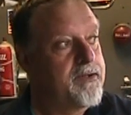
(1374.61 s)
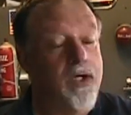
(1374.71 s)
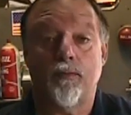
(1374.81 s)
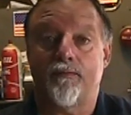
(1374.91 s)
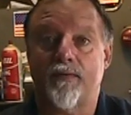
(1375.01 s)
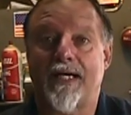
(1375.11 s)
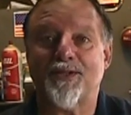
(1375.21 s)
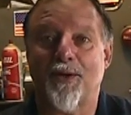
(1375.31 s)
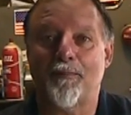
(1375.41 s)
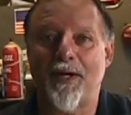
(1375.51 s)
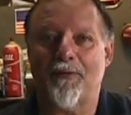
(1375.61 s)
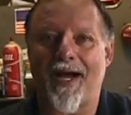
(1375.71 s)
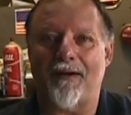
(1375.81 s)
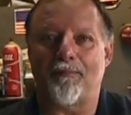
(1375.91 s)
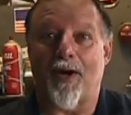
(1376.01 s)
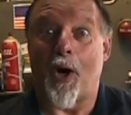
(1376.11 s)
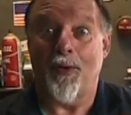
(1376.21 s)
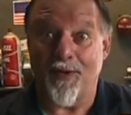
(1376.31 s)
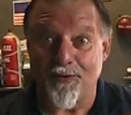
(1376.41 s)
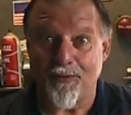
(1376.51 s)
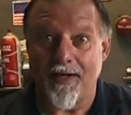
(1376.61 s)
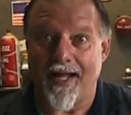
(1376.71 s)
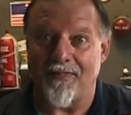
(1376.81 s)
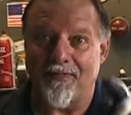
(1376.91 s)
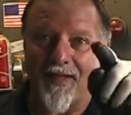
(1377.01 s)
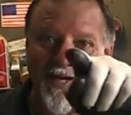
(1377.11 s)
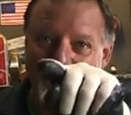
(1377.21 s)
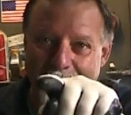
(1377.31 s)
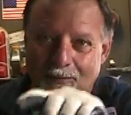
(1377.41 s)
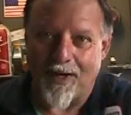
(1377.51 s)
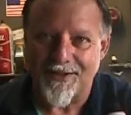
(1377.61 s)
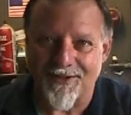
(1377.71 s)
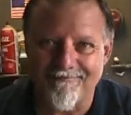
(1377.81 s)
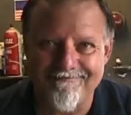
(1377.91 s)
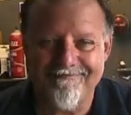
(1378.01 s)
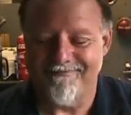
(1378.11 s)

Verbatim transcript: So, that's going to be a wrap on this one, and thank you for watching.